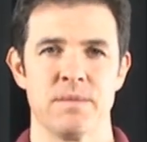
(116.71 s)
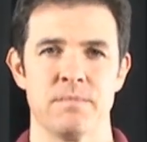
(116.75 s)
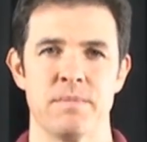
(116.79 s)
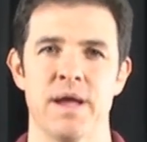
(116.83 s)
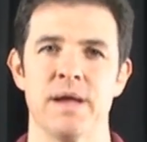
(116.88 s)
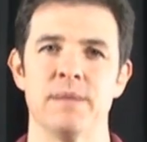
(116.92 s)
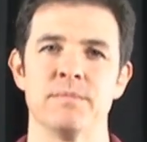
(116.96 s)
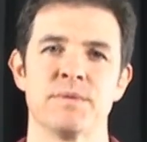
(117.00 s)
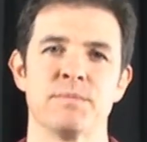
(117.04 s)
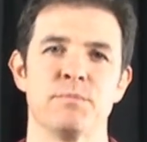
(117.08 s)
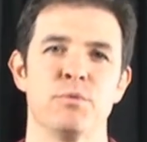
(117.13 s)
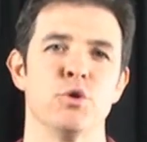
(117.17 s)

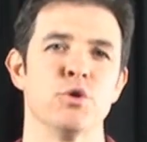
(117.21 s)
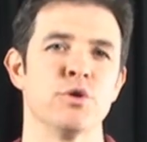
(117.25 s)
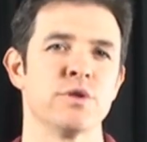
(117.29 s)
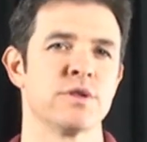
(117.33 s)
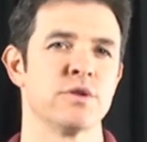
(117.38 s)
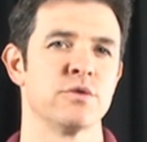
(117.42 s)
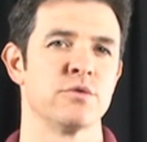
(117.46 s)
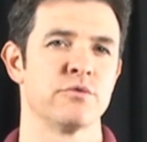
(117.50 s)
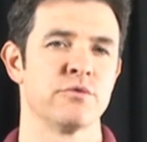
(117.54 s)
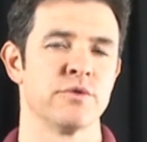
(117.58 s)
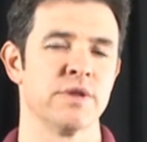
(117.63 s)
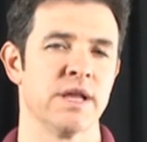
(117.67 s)
Perhaps
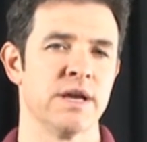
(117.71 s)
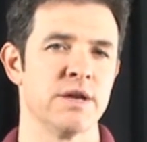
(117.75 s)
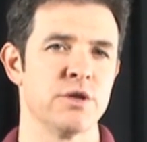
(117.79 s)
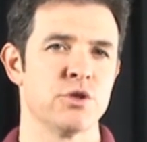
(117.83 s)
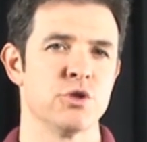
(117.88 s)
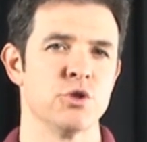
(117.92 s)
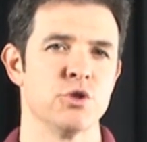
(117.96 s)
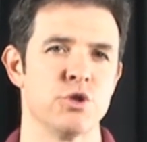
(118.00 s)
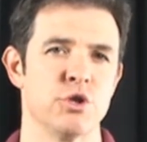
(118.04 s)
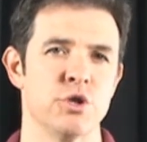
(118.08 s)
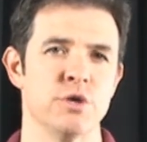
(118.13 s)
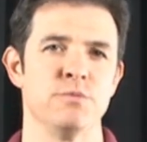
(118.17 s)
personal
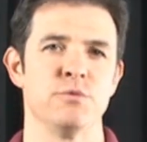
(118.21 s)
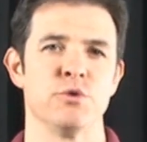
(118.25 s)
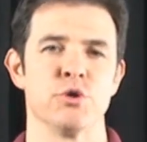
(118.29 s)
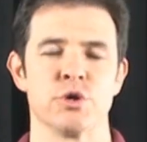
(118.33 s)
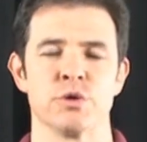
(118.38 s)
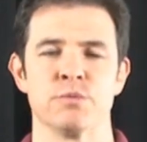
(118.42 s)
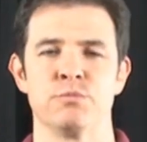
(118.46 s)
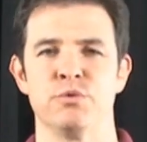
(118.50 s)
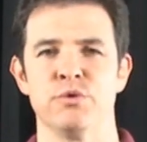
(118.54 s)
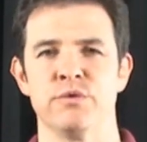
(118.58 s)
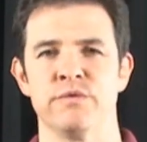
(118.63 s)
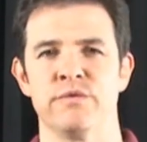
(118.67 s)
relationships, you
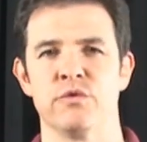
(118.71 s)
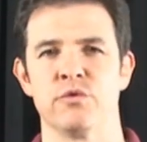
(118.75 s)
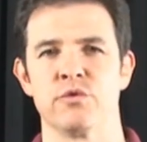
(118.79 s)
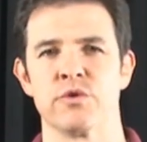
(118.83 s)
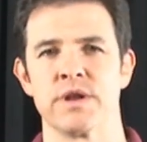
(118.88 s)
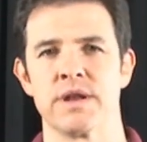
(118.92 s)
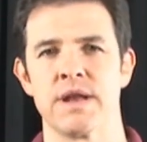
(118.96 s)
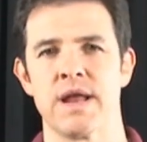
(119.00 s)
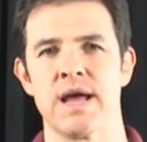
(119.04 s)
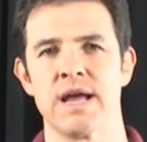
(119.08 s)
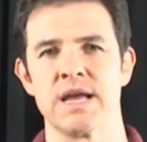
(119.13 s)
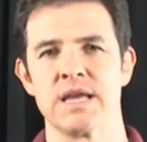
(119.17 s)
could put forward
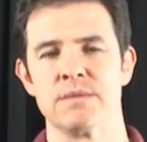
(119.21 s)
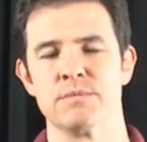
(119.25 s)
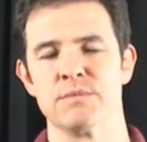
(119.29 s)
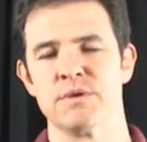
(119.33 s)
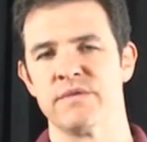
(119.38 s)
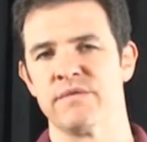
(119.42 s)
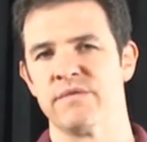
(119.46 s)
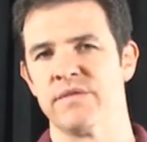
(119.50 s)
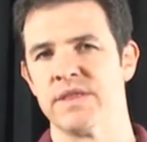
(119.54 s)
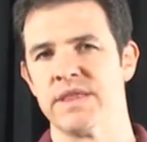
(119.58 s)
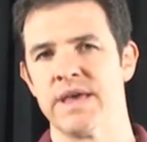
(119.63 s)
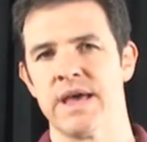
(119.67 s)
an
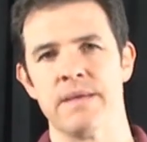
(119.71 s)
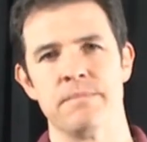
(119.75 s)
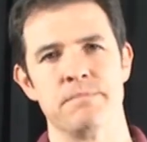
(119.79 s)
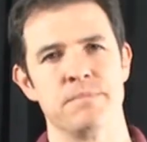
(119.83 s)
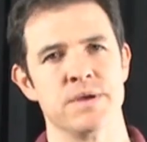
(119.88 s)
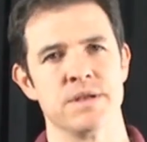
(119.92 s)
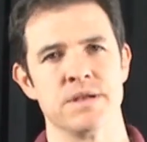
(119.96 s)
argument for that.